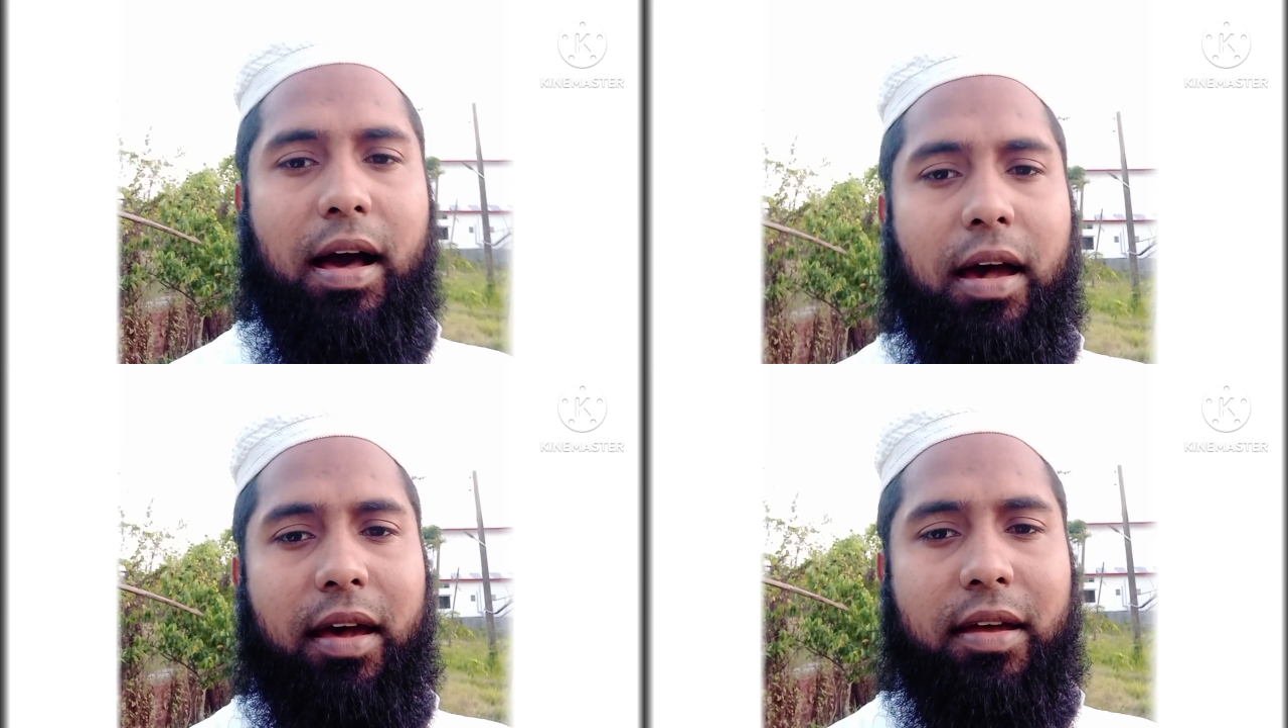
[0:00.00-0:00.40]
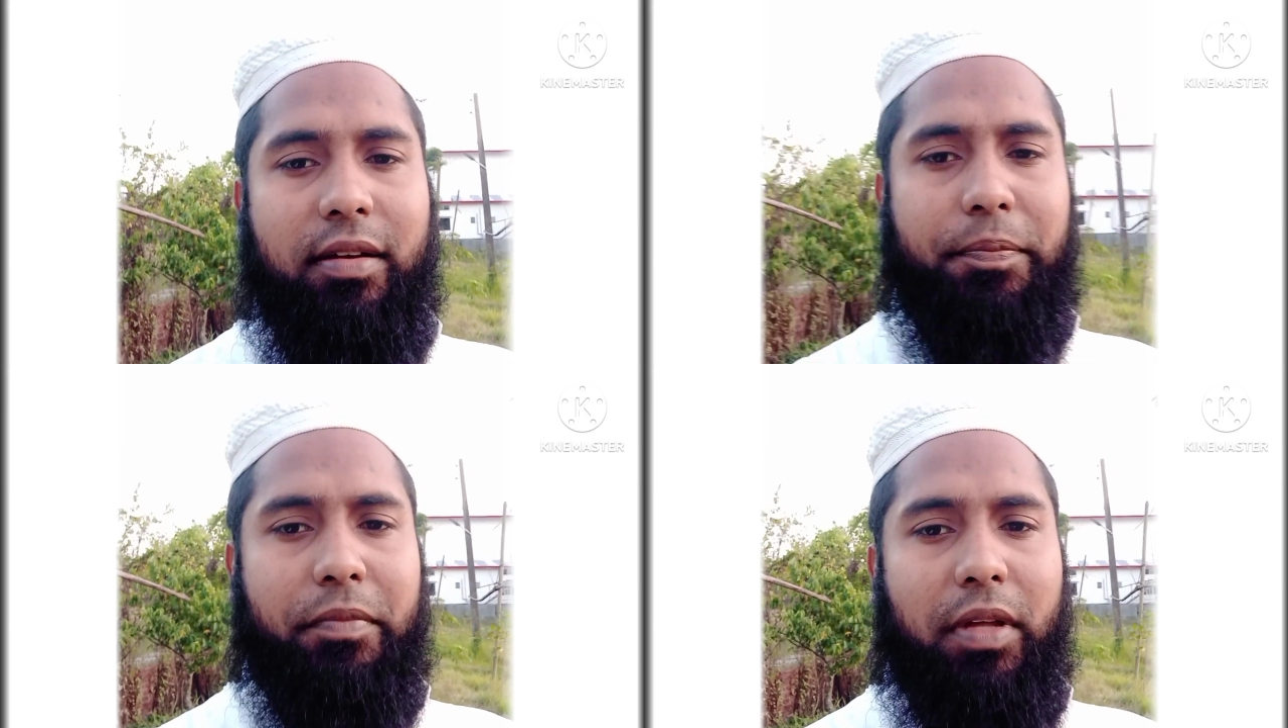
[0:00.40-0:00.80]
Hi,
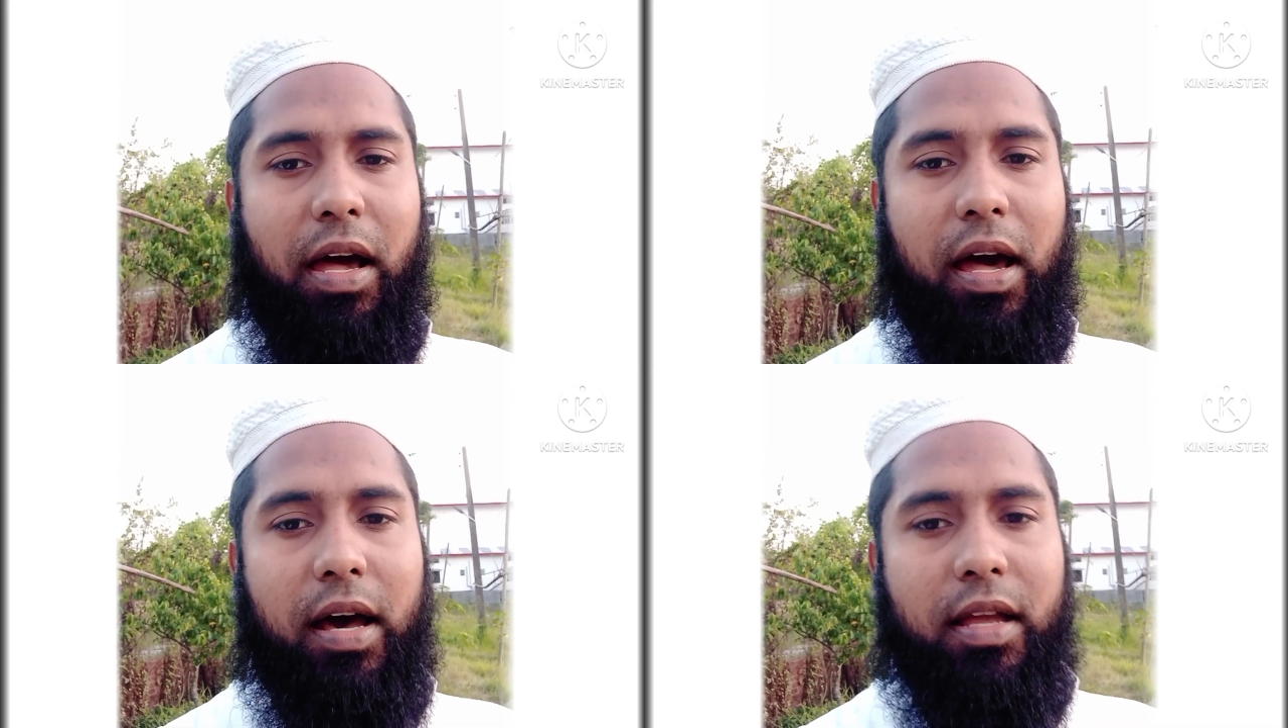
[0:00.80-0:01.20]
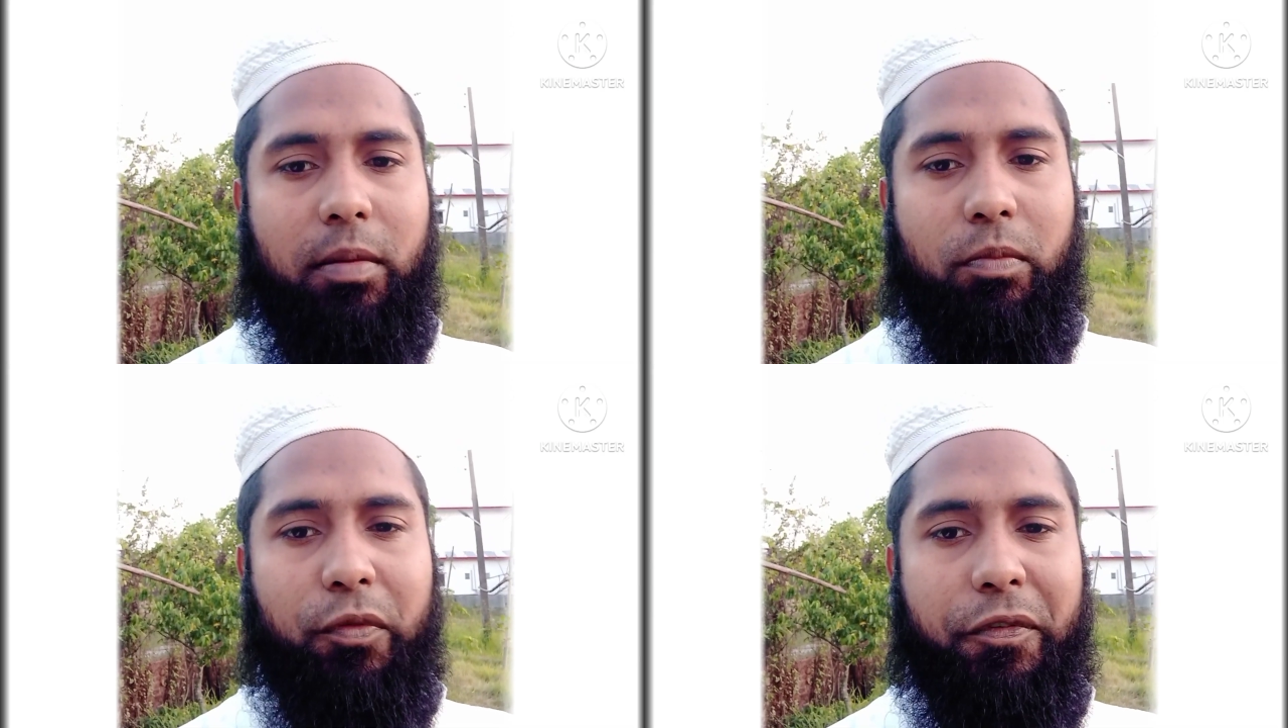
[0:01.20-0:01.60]
I
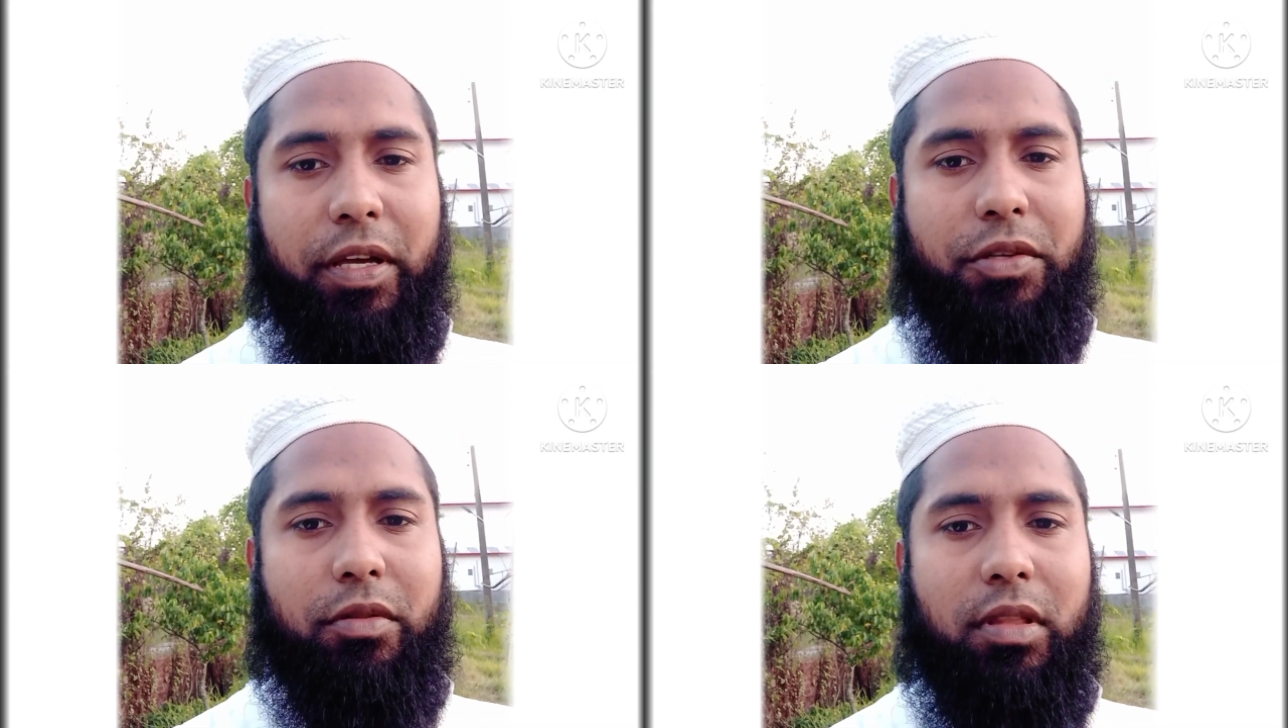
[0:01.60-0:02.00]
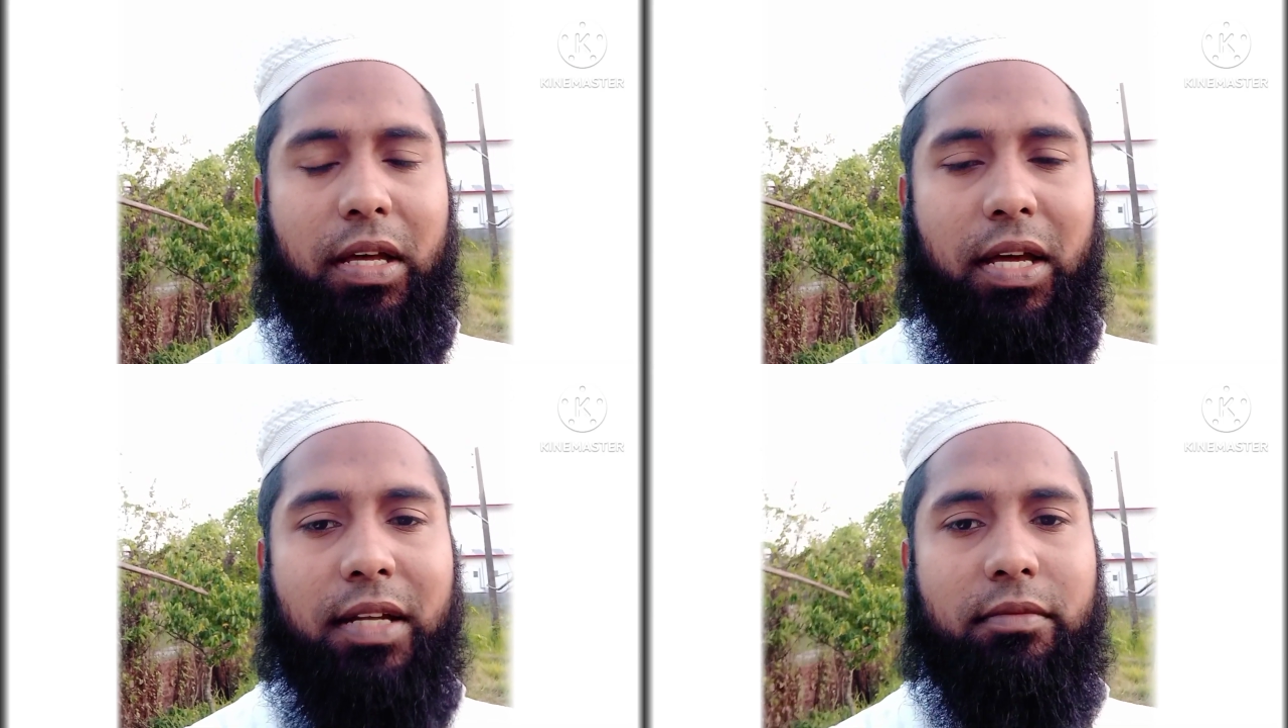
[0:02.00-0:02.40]
am Mofiz
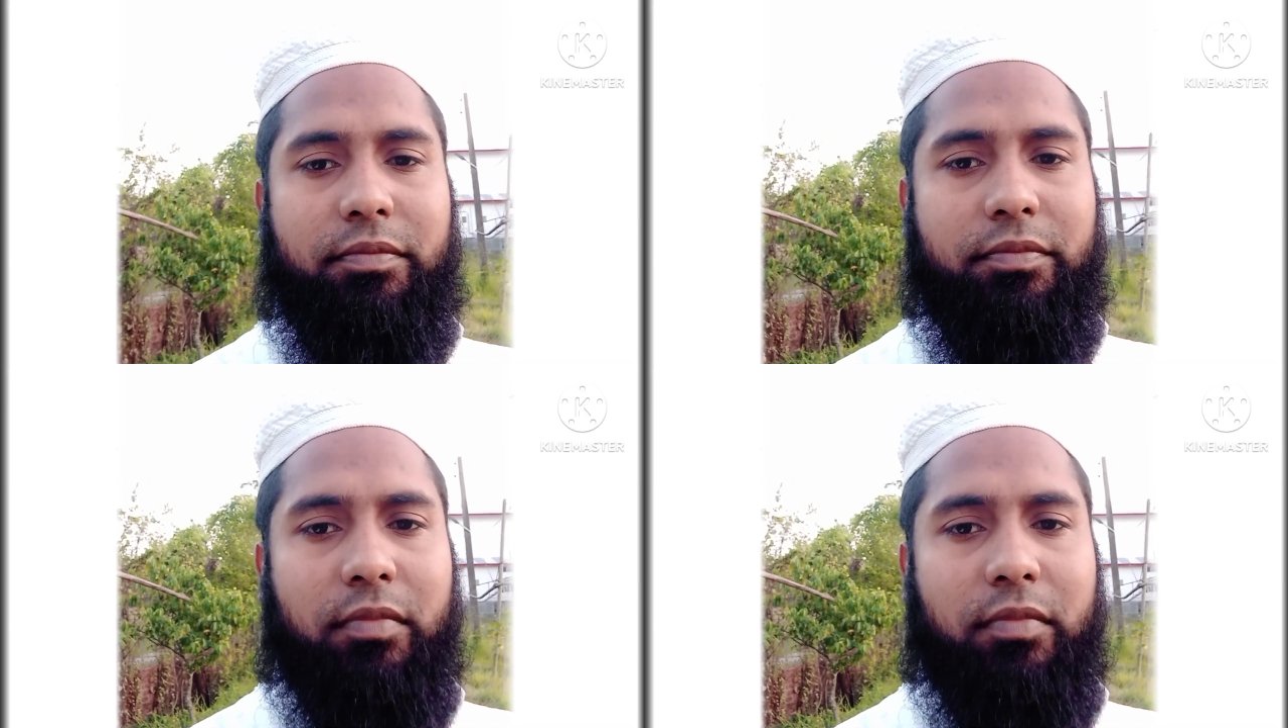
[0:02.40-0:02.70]
Uddin.